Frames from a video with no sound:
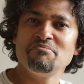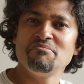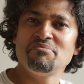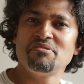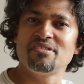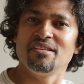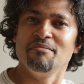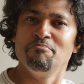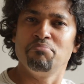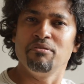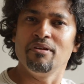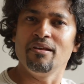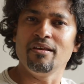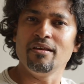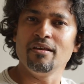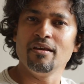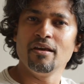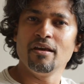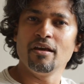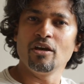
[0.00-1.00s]

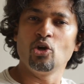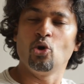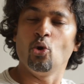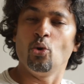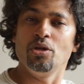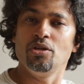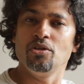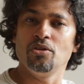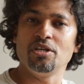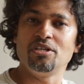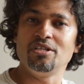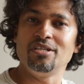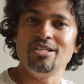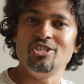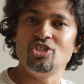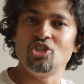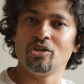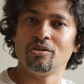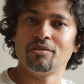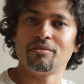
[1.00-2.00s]
simply going to the
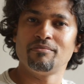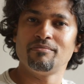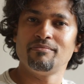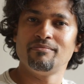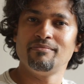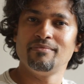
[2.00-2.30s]
teacher,